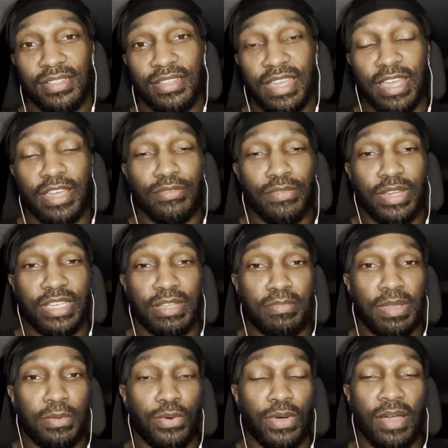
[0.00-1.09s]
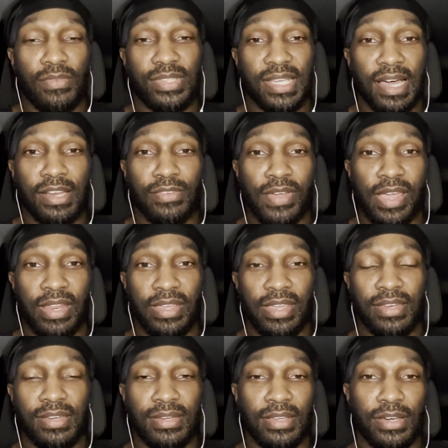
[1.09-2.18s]
It can reach the people who have tolerated
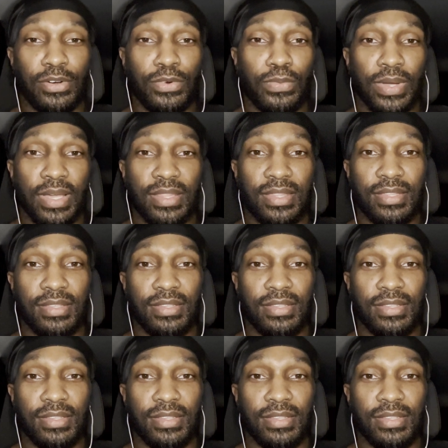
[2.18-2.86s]
and dealt with